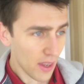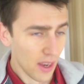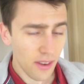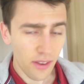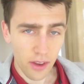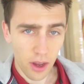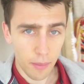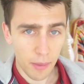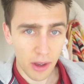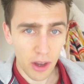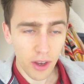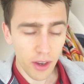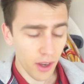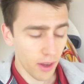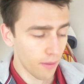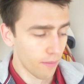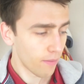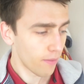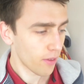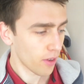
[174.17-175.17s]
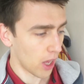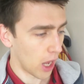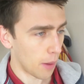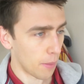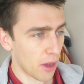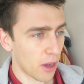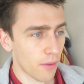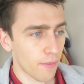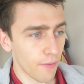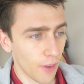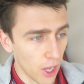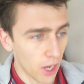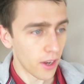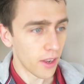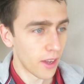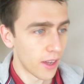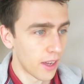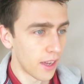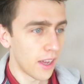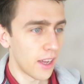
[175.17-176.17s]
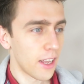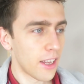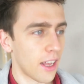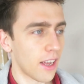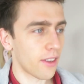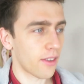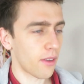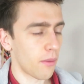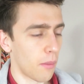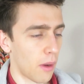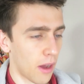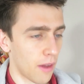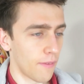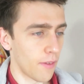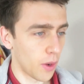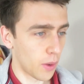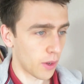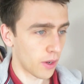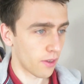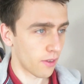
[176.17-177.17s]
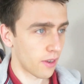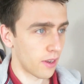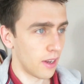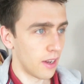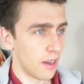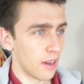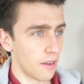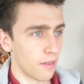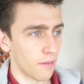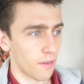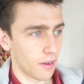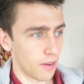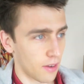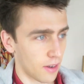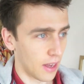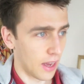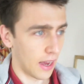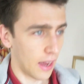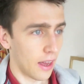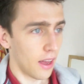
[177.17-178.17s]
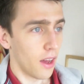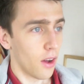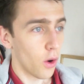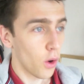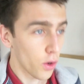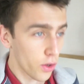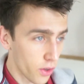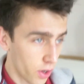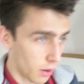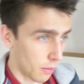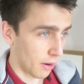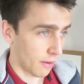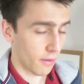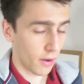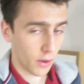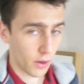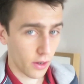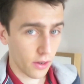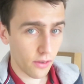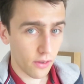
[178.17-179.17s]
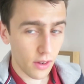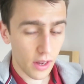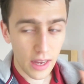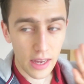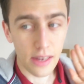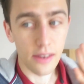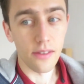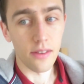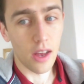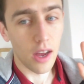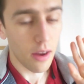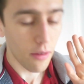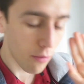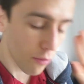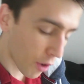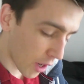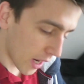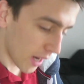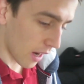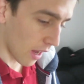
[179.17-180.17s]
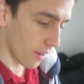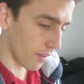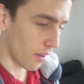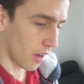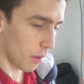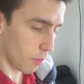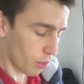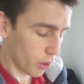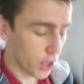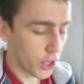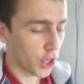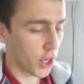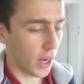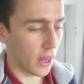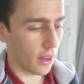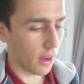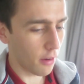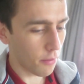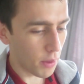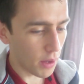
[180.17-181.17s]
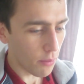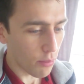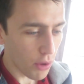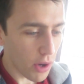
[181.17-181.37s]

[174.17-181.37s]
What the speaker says: it's going to be good. It's going to be good fun. That's my focus for today. Also, my focus is, I've been